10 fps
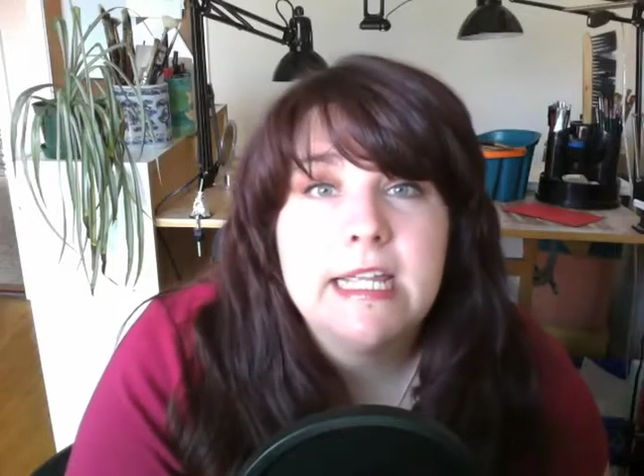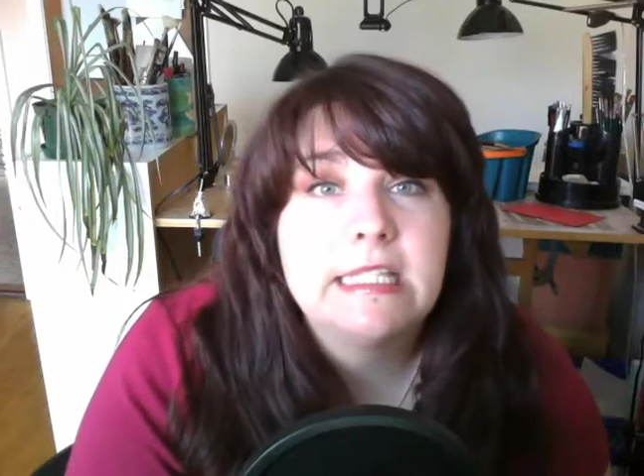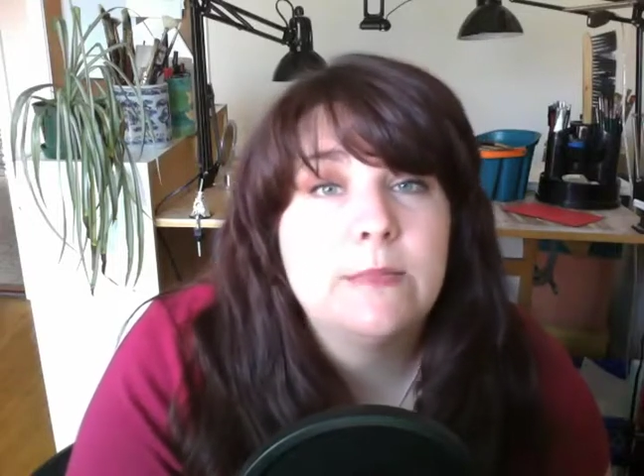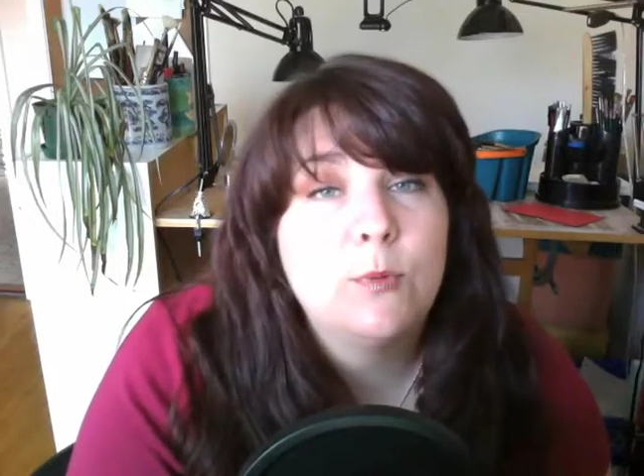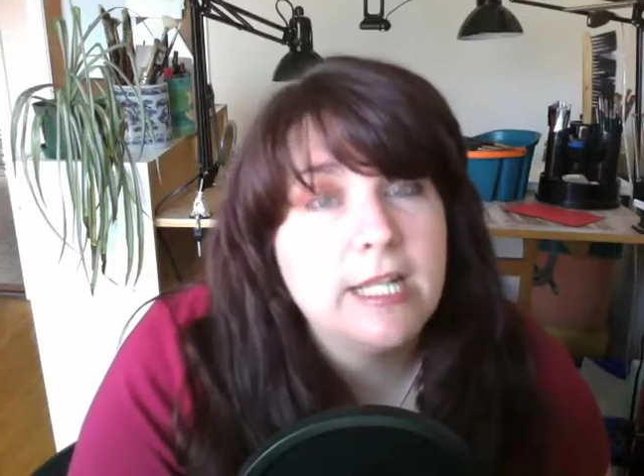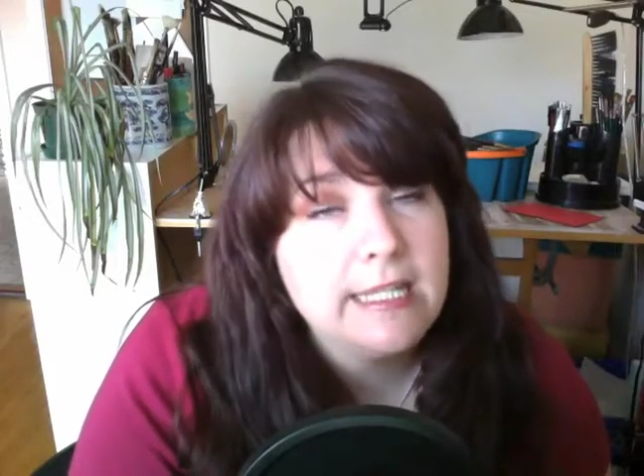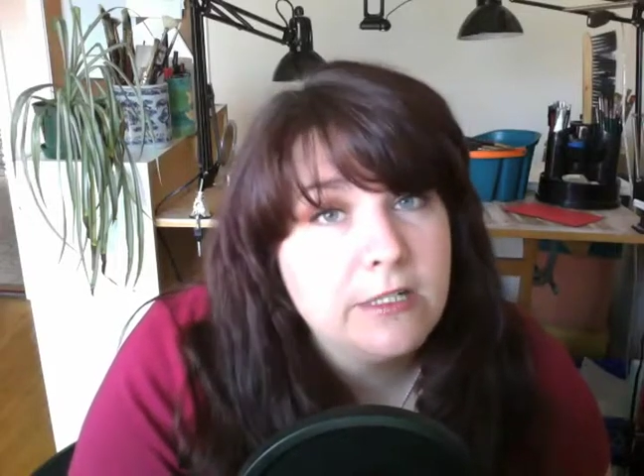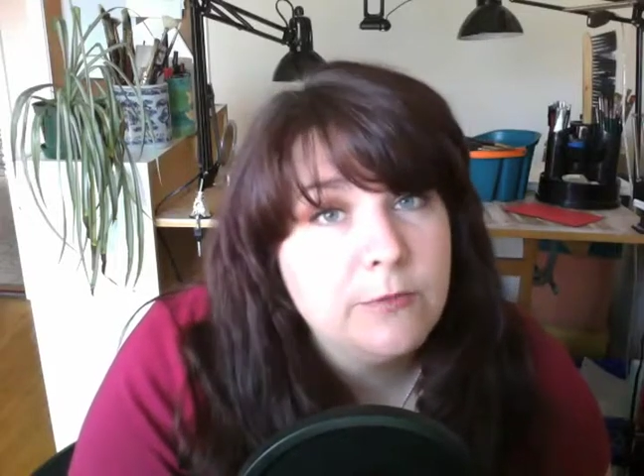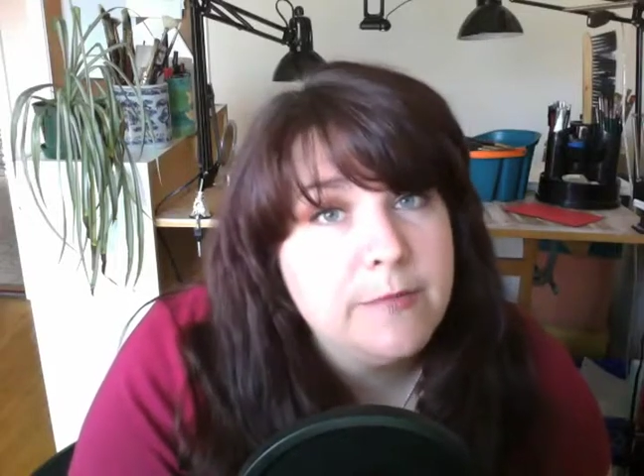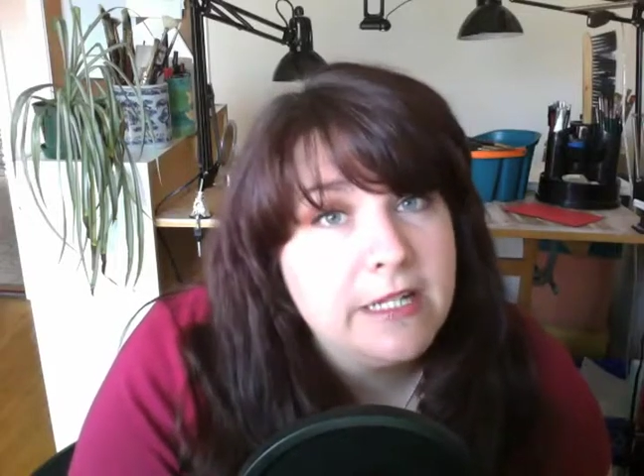It's a pretty
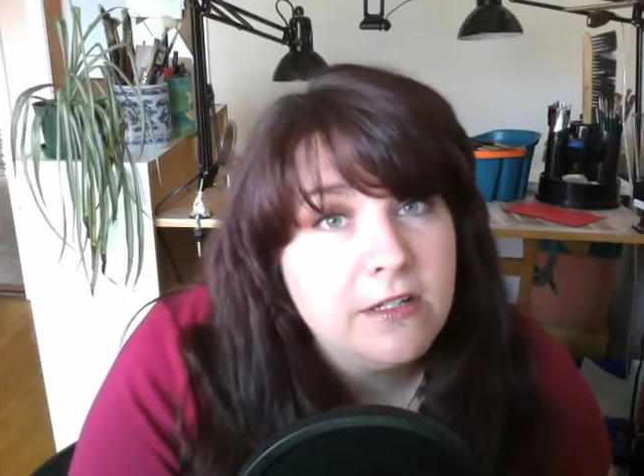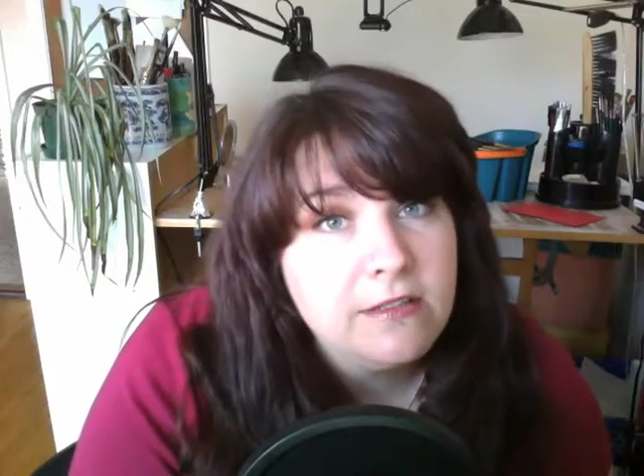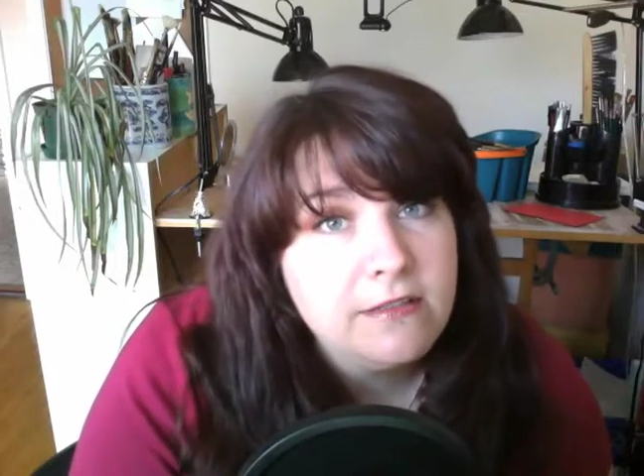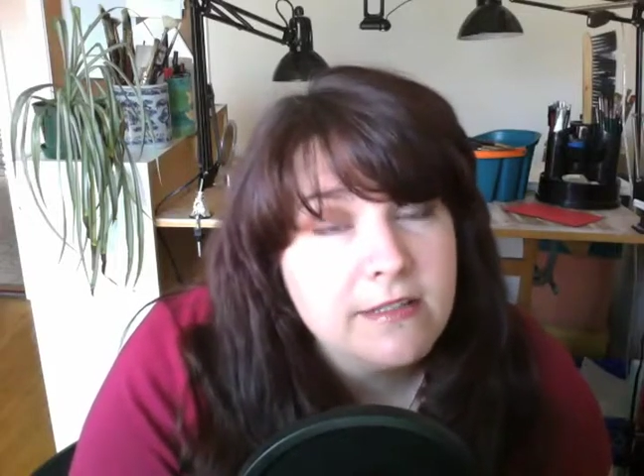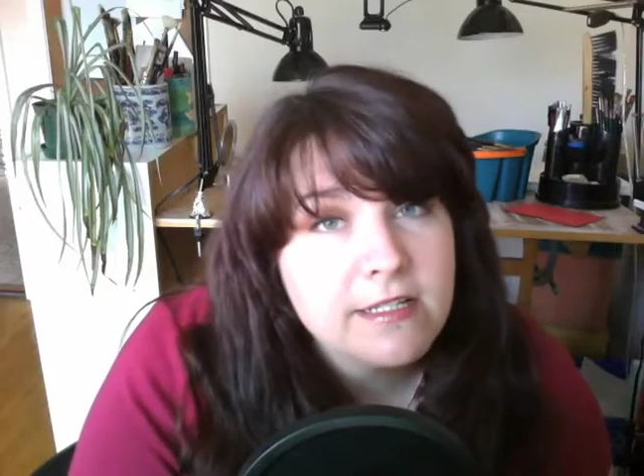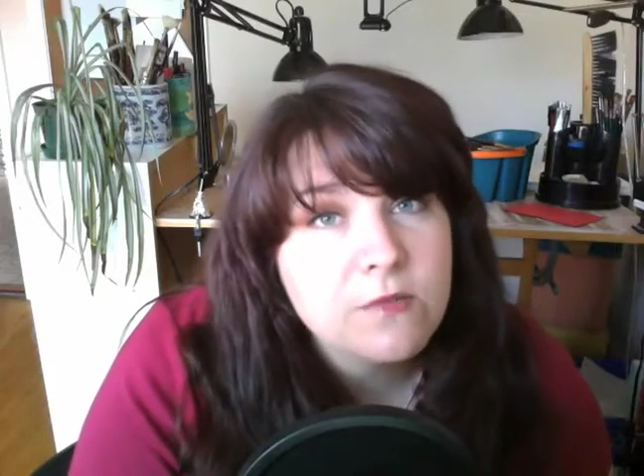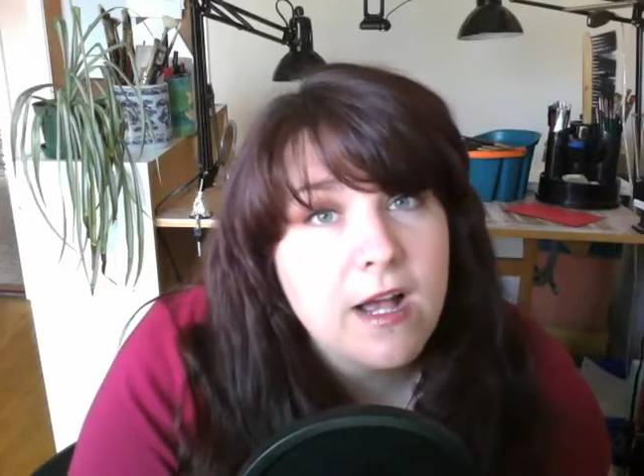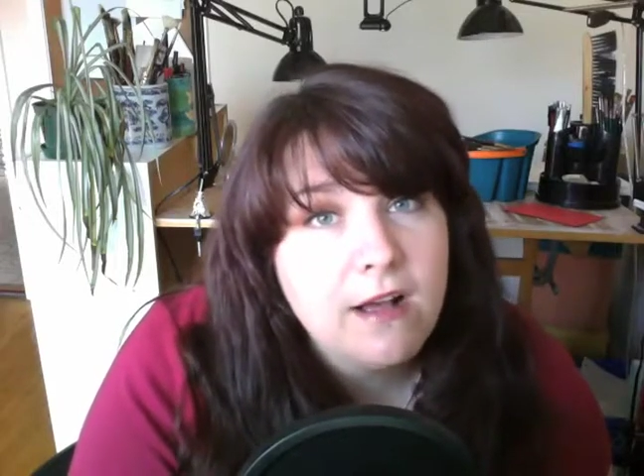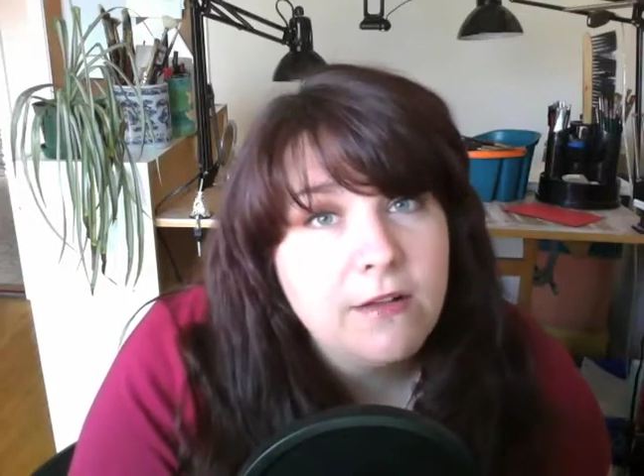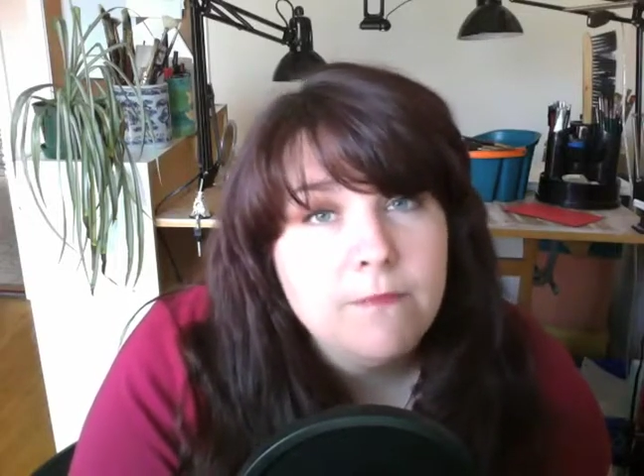little mill as
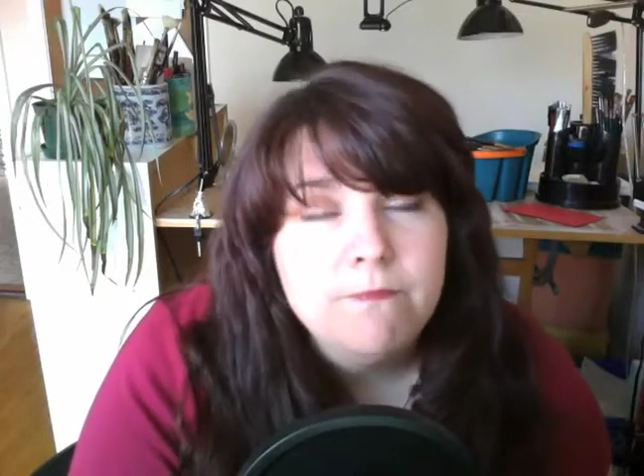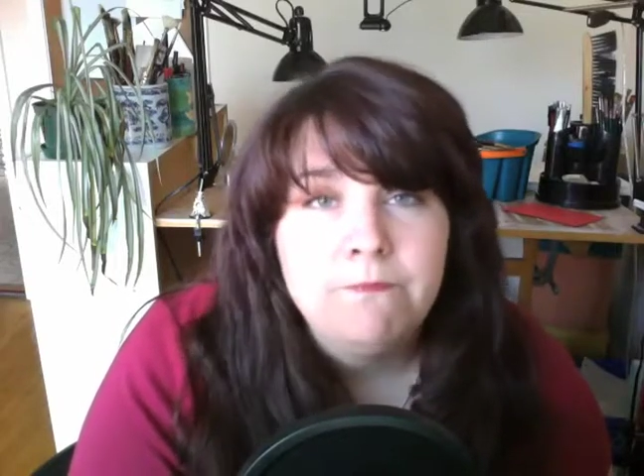well.